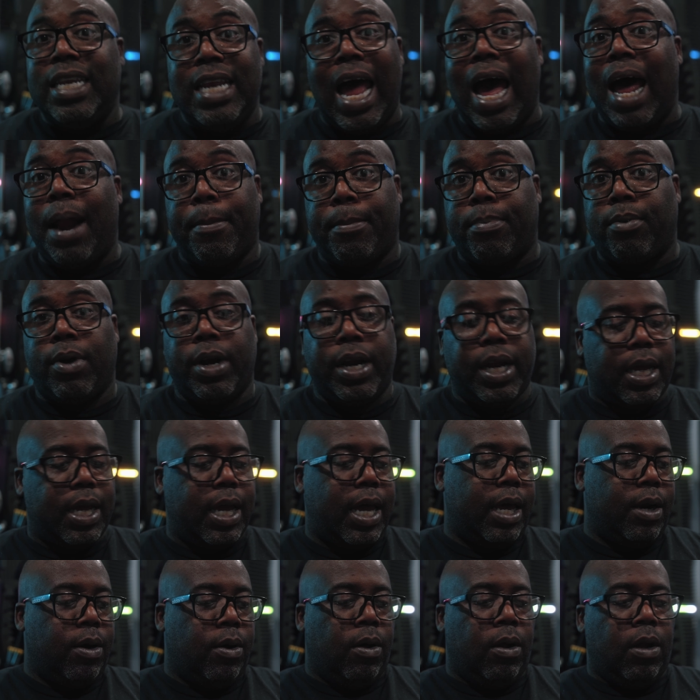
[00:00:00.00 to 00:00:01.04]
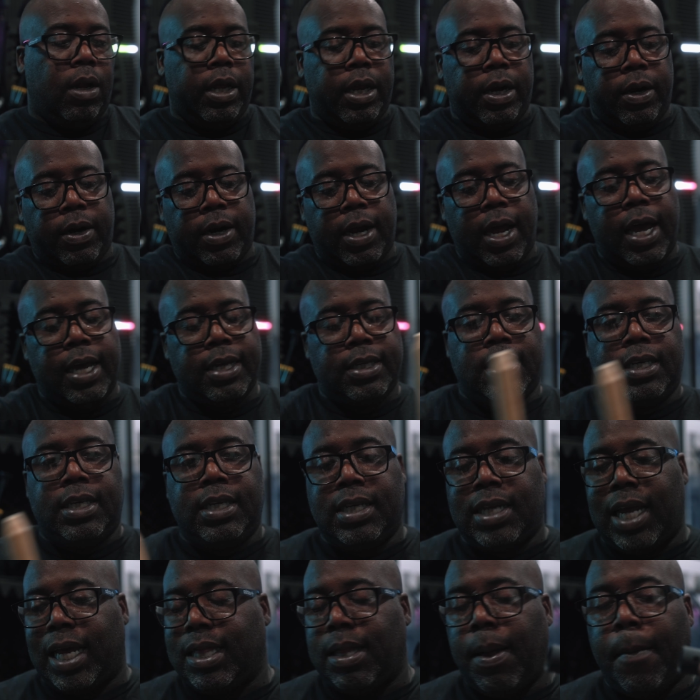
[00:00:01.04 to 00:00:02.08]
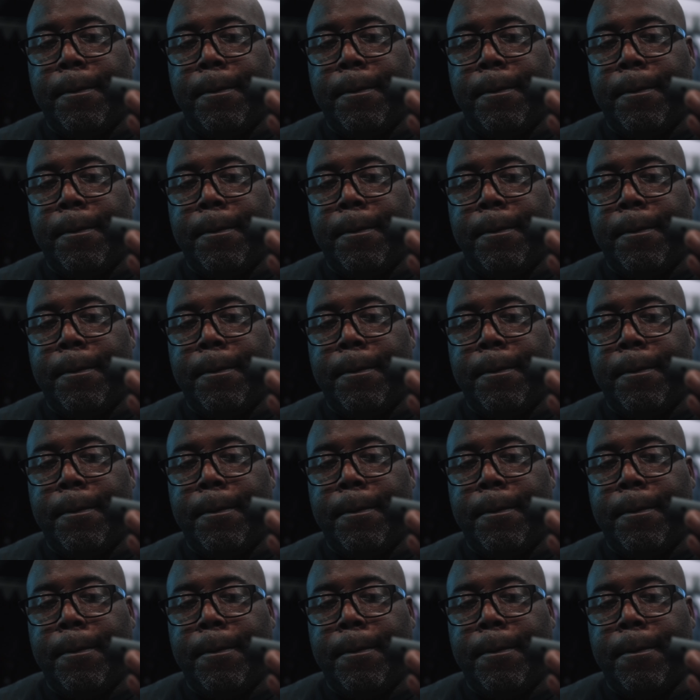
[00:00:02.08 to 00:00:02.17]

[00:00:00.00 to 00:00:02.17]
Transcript: not break at all here, guys. This is like the